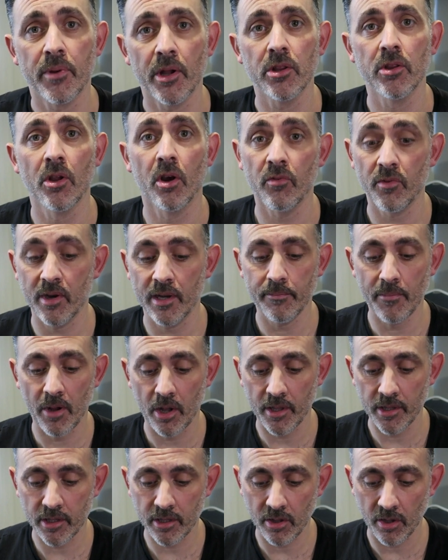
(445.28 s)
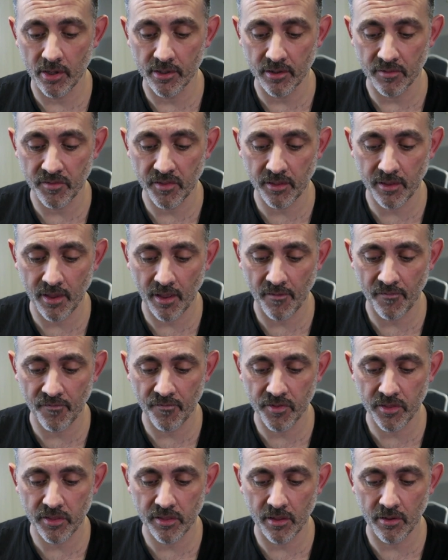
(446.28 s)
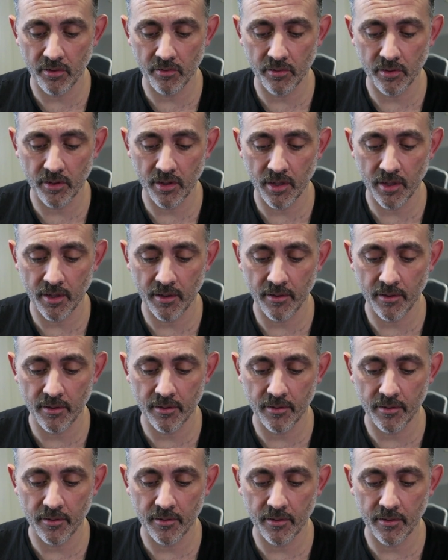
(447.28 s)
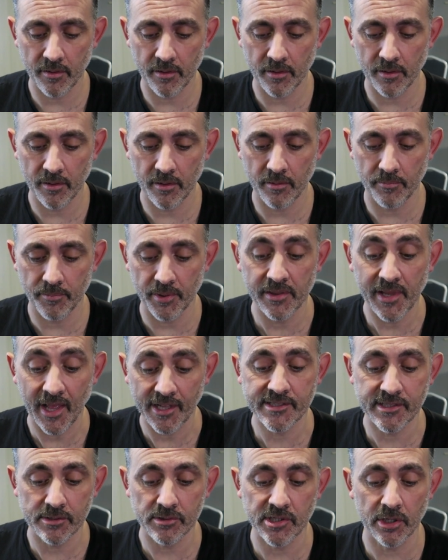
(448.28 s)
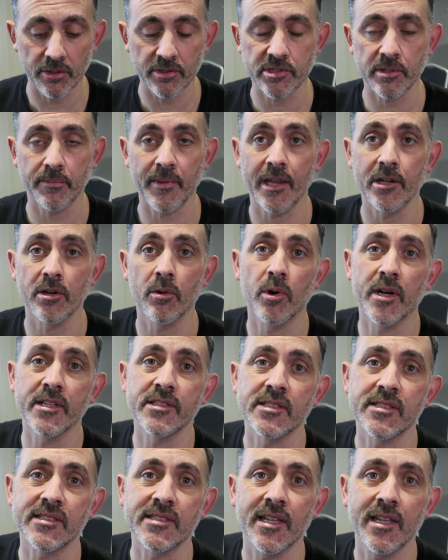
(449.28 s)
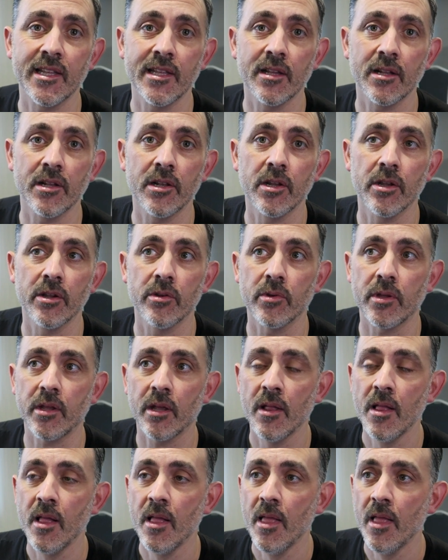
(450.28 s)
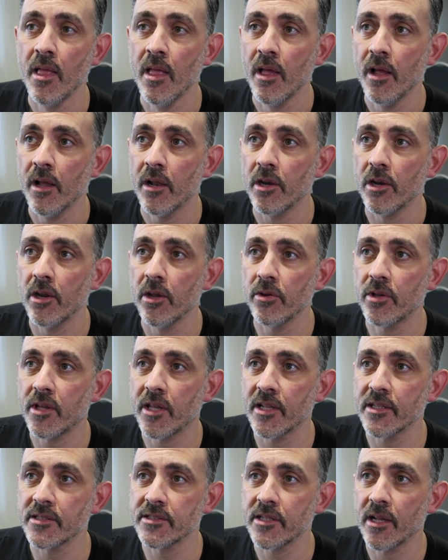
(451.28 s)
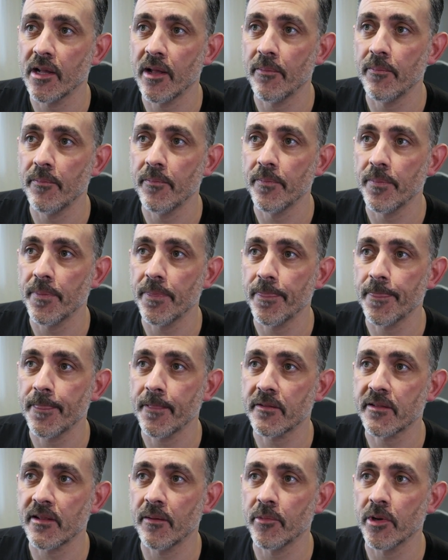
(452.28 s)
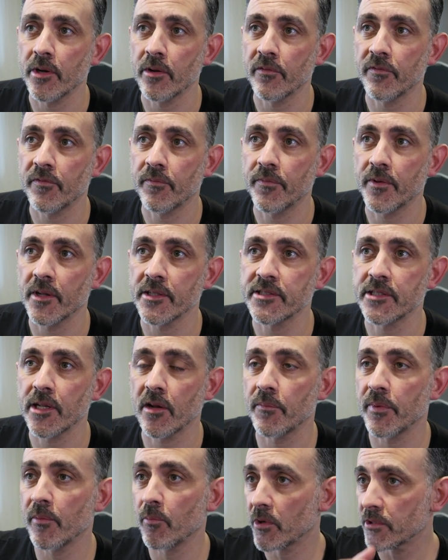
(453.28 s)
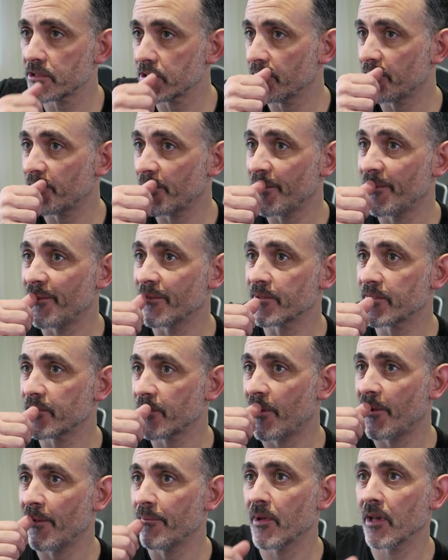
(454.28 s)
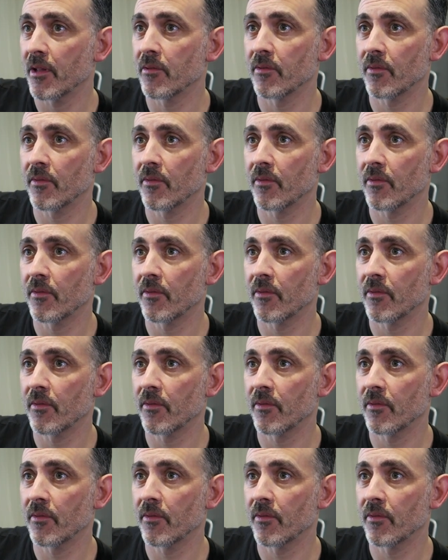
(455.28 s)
but not really my kind of stuff. But next it was Luke Germain. I wanted to see Luke. Luke is someone I've been watching for a long time,